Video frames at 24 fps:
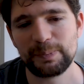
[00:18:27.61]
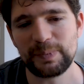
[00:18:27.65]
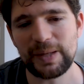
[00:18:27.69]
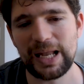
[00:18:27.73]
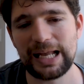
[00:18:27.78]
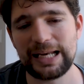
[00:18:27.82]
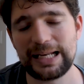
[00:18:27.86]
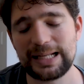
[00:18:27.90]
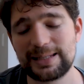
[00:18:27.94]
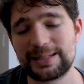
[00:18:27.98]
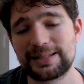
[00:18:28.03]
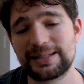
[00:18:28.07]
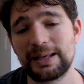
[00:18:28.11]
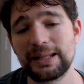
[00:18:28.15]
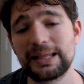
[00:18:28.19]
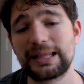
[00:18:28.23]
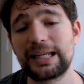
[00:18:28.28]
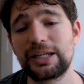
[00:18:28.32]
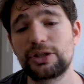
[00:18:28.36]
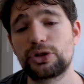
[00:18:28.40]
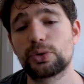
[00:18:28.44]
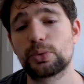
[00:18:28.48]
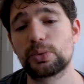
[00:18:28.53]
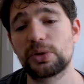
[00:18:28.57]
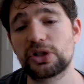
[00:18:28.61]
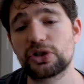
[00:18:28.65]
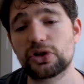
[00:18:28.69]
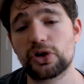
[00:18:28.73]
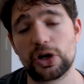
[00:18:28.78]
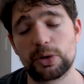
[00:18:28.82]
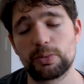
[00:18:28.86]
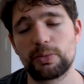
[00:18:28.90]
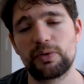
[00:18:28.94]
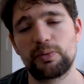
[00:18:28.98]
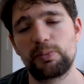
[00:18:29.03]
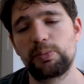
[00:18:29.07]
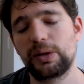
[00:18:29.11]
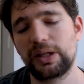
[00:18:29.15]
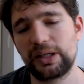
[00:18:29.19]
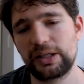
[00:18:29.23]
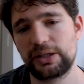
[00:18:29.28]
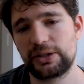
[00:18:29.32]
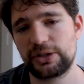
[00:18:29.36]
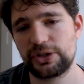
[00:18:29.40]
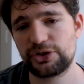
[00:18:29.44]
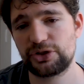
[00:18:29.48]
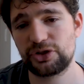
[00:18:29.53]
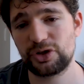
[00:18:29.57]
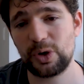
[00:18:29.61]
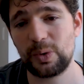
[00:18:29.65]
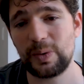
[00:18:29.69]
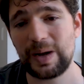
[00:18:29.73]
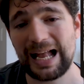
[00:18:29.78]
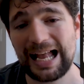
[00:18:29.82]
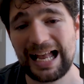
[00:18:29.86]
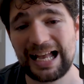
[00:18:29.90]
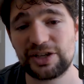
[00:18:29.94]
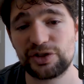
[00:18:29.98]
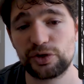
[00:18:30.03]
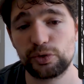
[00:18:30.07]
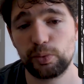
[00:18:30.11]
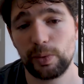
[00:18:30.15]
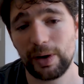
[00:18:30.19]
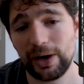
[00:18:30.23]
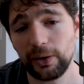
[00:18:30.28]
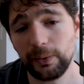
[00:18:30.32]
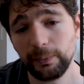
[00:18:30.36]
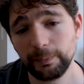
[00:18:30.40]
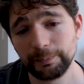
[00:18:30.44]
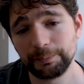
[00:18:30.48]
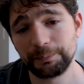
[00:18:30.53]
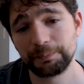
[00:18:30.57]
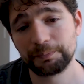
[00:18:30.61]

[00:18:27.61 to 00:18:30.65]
And it's something to return with Blood into the Snow as well,